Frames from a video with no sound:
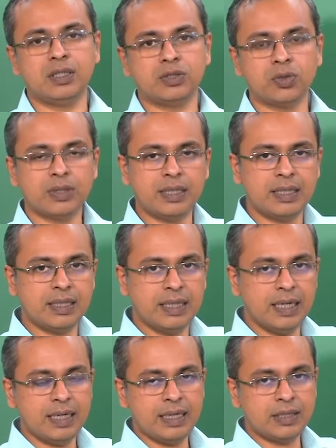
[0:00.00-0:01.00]
So,
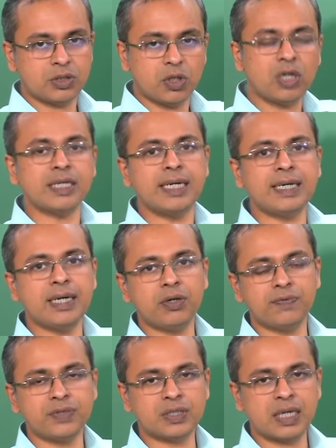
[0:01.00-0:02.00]
it is not the intent
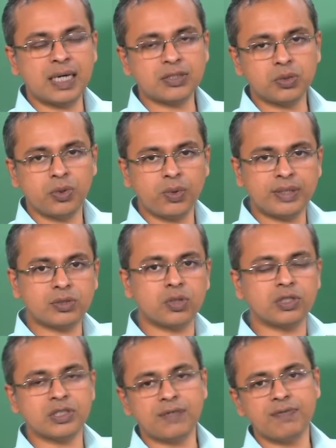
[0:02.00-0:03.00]
of this class to
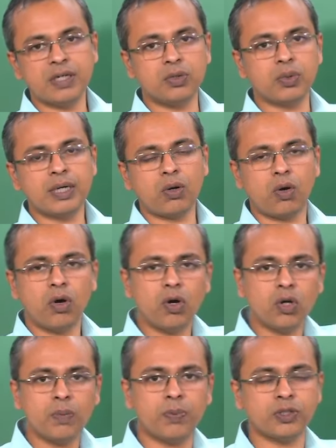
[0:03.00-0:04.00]
exhaustively look at
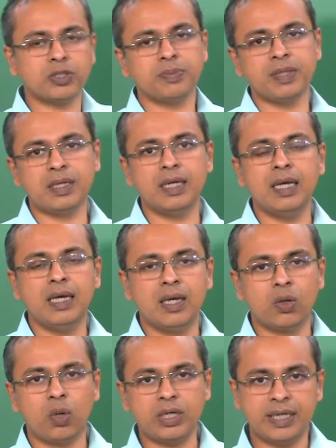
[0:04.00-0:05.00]
all possible
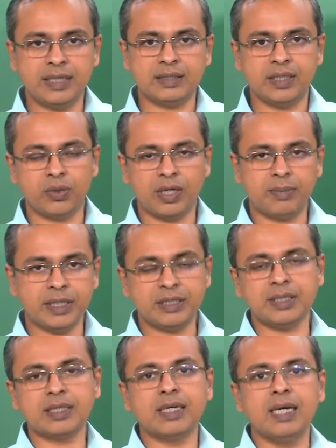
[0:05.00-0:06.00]
quantities that you can
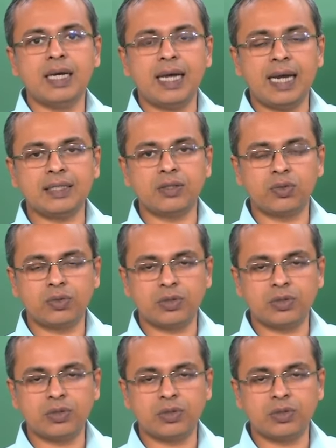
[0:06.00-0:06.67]
measure and